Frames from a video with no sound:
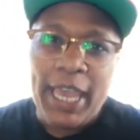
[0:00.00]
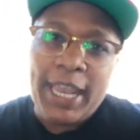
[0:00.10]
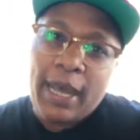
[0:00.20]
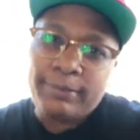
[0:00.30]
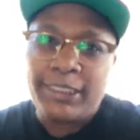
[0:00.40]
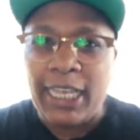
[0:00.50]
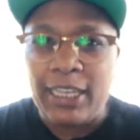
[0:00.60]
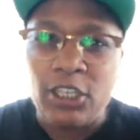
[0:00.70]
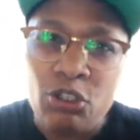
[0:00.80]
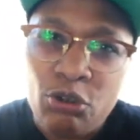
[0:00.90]
And I'm
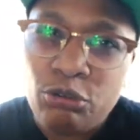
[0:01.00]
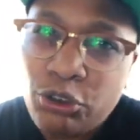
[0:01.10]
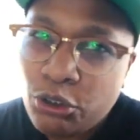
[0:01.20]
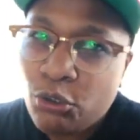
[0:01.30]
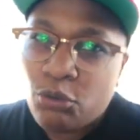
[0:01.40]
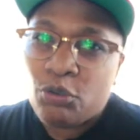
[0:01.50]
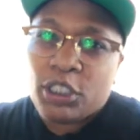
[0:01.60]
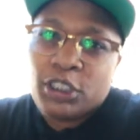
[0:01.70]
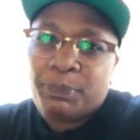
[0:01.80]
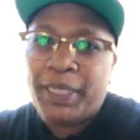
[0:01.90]
telling you too,
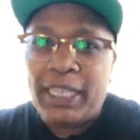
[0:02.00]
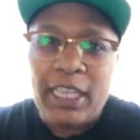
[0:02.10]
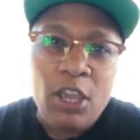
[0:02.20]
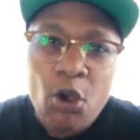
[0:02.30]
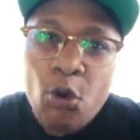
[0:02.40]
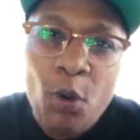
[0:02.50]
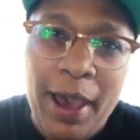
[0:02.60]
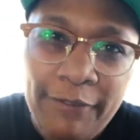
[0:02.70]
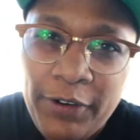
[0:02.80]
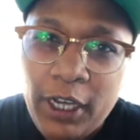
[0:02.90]
could be
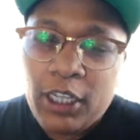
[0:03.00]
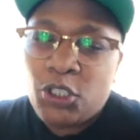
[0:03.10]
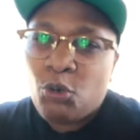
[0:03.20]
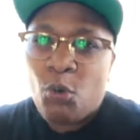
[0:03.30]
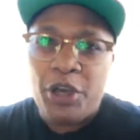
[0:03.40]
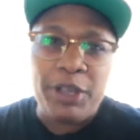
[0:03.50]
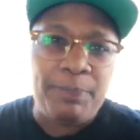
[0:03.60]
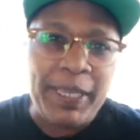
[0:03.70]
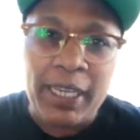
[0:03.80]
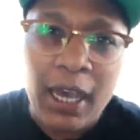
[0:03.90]
whoever you wanna
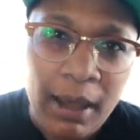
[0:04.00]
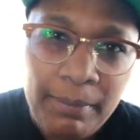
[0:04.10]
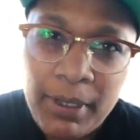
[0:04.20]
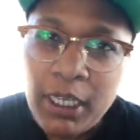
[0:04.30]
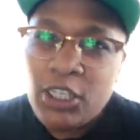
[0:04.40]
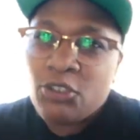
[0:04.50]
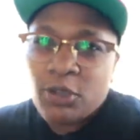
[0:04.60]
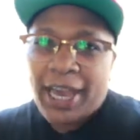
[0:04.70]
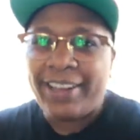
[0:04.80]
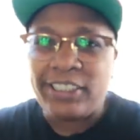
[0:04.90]
become. You
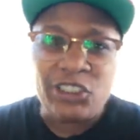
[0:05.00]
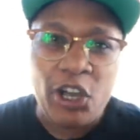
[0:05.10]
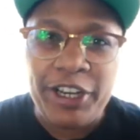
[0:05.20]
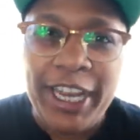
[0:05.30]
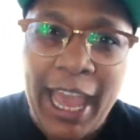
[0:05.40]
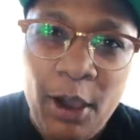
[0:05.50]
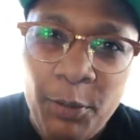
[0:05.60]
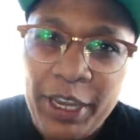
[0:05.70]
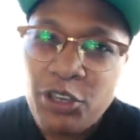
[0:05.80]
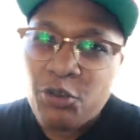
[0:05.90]
gotta start now
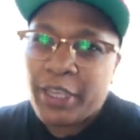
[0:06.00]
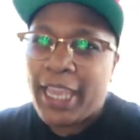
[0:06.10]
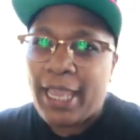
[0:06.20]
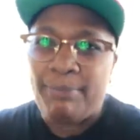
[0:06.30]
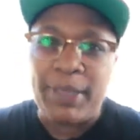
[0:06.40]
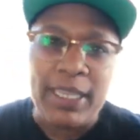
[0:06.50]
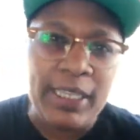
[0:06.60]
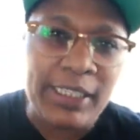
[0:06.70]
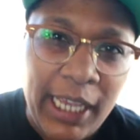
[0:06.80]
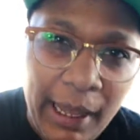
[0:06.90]
when you can't
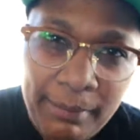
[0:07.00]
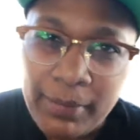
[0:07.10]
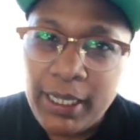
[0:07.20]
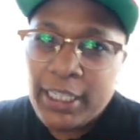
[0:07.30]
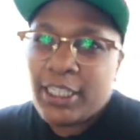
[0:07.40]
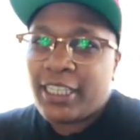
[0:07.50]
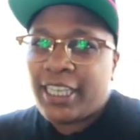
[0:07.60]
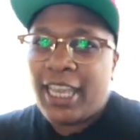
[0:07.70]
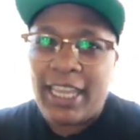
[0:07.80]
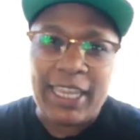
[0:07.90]
be dumb. You
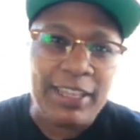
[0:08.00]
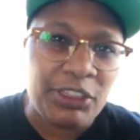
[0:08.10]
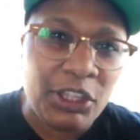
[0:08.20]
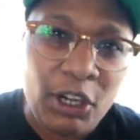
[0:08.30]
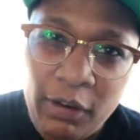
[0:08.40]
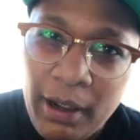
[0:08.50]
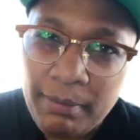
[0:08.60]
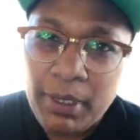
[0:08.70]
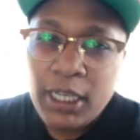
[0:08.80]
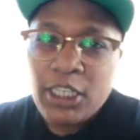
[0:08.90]
can't get the
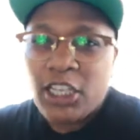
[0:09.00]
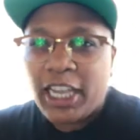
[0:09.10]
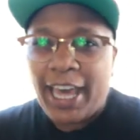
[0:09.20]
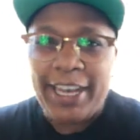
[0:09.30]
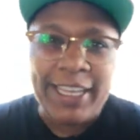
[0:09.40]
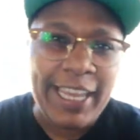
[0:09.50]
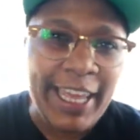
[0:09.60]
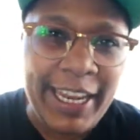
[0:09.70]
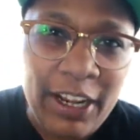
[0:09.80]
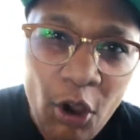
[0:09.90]
crumb. You gotta
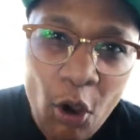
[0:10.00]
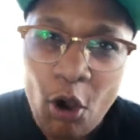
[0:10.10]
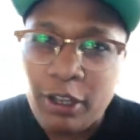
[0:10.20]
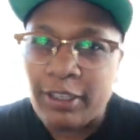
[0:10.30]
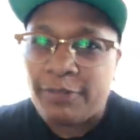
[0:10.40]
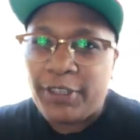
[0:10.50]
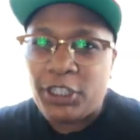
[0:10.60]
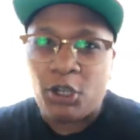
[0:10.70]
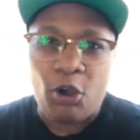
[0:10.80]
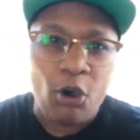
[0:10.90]
get it, all of it,
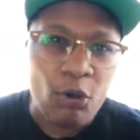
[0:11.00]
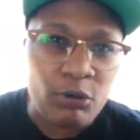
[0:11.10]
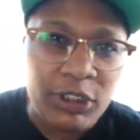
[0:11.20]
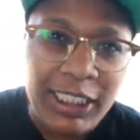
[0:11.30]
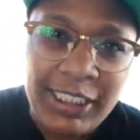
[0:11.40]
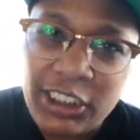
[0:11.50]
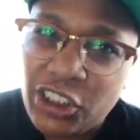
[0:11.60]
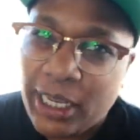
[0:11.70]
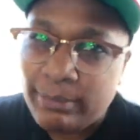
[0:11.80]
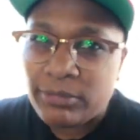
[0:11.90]
the gold, the
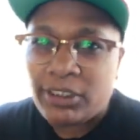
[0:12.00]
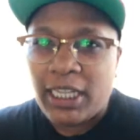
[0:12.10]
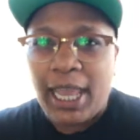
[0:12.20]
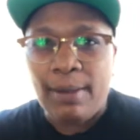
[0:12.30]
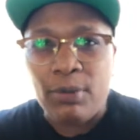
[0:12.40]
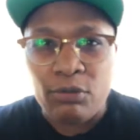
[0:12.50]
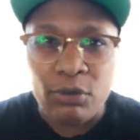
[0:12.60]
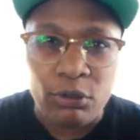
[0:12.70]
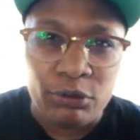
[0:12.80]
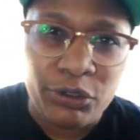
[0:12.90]
gems, the
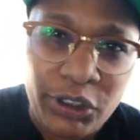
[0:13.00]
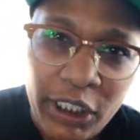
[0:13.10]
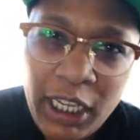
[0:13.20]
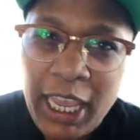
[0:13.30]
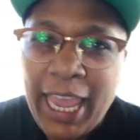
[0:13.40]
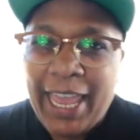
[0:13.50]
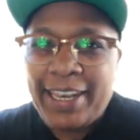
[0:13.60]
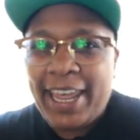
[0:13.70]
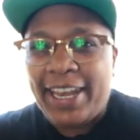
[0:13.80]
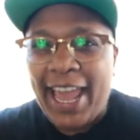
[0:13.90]
emeralds.
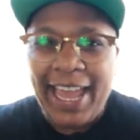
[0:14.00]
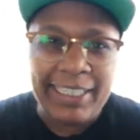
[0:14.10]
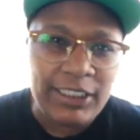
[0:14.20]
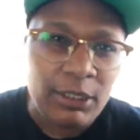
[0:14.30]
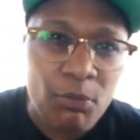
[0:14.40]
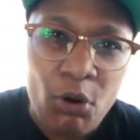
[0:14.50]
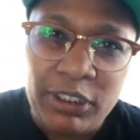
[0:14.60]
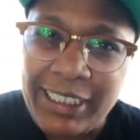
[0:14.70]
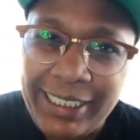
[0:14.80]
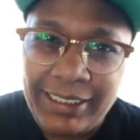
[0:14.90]
And then add some more
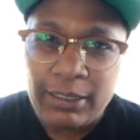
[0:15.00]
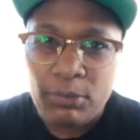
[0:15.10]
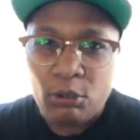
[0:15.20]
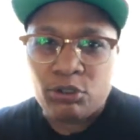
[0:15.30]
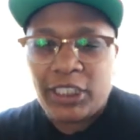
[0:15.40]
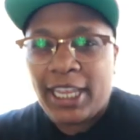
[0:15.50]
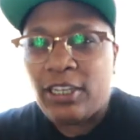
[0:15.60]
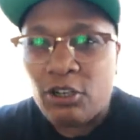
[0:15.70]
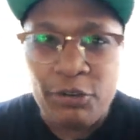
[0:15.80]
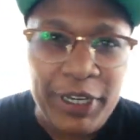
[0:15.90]
decimals,
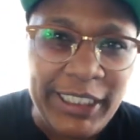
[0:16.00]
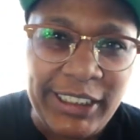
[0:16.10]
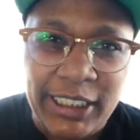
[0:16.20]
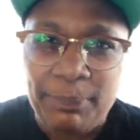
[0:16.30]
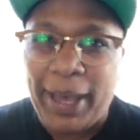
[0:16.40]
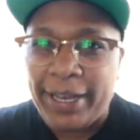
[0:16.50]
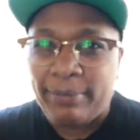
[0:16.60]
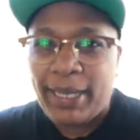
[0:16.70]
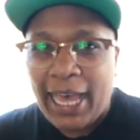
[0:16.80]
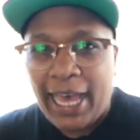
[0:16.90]
increase your
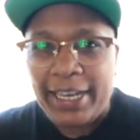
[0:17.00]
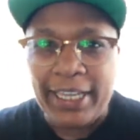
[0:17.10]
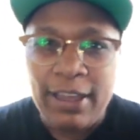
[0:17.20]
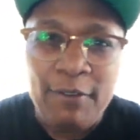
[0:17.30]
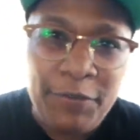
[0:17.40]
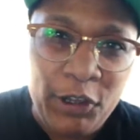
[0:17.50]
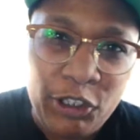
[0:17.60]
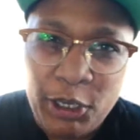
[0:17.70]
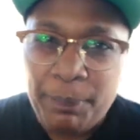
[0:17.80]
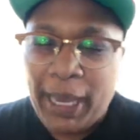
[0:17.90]
bottom line fill
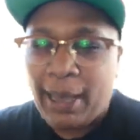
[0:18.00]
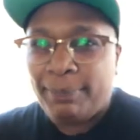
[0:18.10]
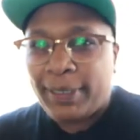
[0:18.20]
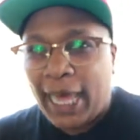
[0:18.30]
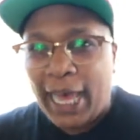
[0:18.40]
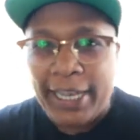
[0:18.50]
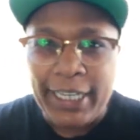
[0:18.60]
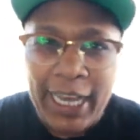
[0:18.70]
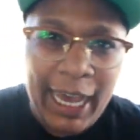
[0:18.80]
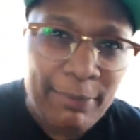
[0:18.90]
your
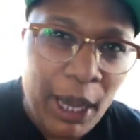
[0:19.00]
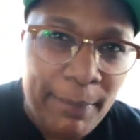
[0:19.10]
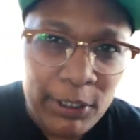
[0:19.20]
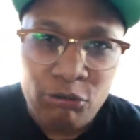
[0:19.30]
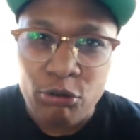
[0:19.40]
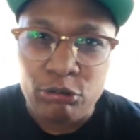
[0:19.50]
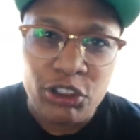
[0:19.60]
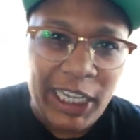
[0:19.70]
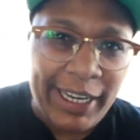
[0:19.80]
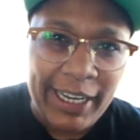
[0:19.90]
pipeline. I'm coming through
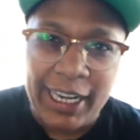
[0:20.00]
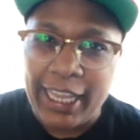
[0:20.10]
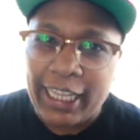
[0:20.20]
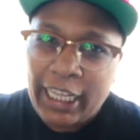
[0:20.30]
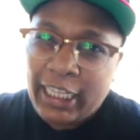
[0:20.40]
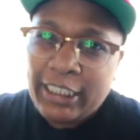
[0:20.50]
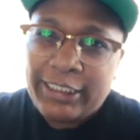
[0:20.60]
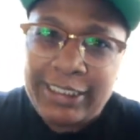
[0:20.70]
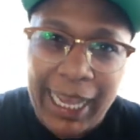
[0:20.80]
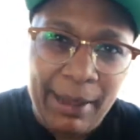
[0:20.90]
shining like a
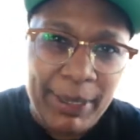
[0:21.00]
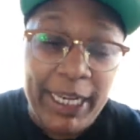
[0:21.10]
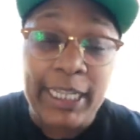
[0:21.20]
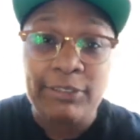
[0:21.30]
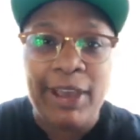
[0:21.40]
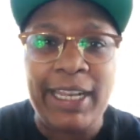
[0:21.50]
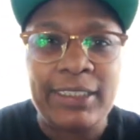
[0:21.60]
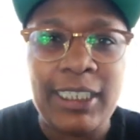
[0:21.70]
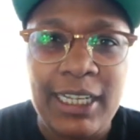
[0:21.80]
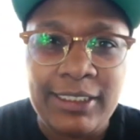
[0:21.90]
diamond. It's
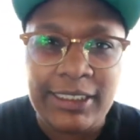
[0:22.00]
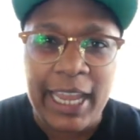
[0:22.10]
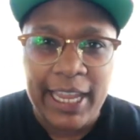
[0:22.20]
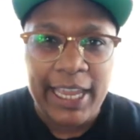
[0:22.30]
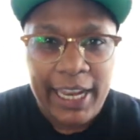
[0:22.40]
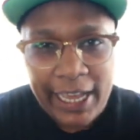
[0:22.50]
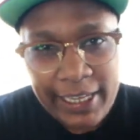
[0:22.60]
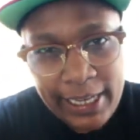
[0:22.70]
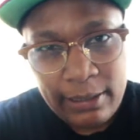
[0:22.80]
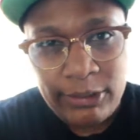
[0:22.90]
Valentine's Day and I
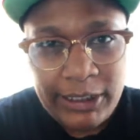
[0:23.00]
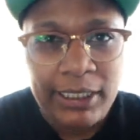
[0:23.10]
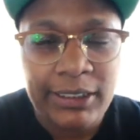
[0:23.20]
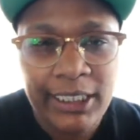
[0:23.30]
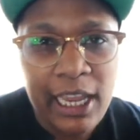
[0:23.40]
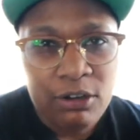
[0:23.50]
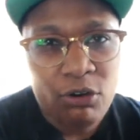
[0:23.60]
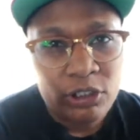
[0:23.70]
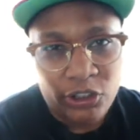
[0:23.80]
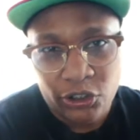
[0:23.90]
am Stacy A.
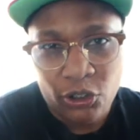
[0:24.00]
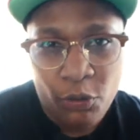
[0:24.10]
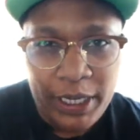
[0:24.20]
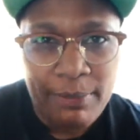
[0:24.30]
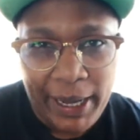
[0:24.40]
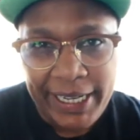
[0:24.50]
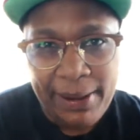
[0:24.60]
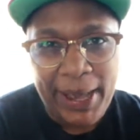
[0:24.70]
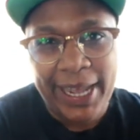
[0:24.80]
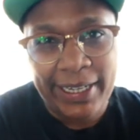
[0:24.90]
Cross. There's no E in my
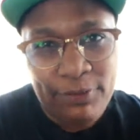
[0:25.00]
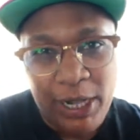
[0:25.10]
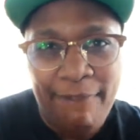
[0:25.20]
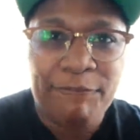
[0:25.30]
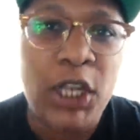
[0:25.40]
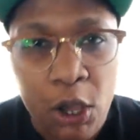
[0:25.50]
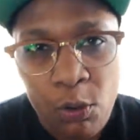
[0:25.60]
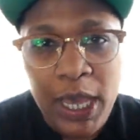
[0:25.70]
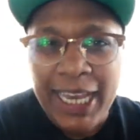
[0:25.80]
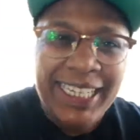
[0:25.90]
name. I had to give you that
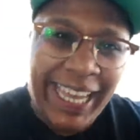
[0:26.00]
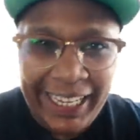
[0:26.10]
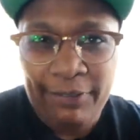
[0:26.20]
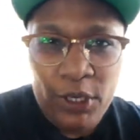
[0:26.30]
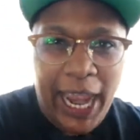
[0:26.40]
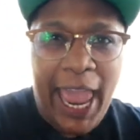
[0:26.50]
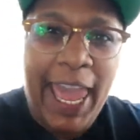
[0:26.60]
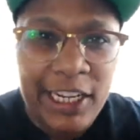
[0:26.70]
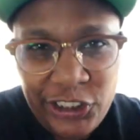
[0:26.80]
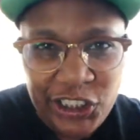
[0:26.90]
flow. Gotta give you that
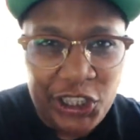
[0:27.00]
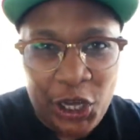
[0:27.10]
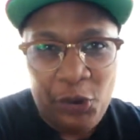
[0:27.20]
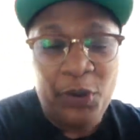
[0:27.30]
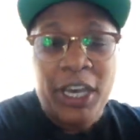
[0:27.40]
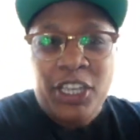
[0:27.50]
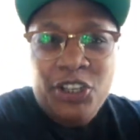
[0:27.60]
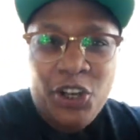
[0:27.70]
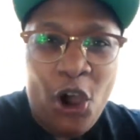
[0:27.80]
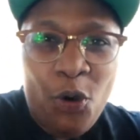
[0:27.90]
energy though.
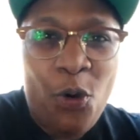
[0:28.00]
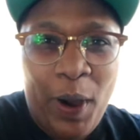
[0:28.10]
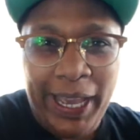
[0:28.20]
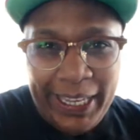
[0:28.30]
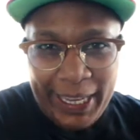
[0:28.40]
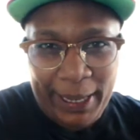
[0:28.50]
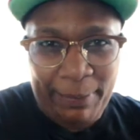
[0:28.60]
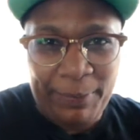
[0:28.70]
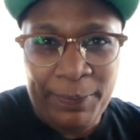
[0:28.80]
You know who I am.